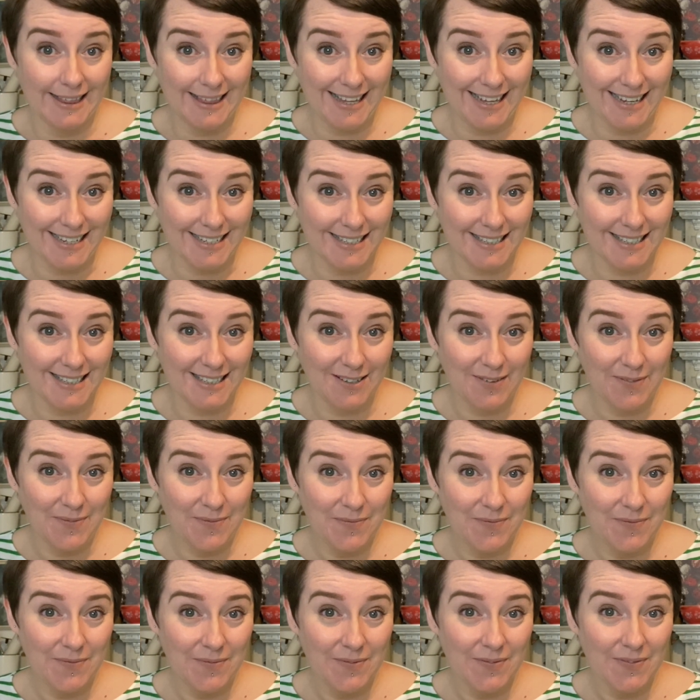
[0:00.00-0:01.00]
this.
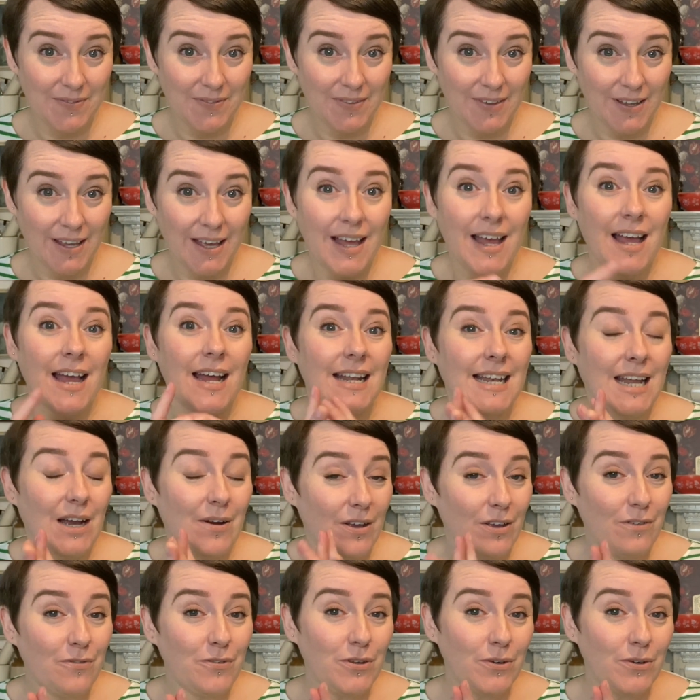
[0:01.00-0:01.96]
Now, if you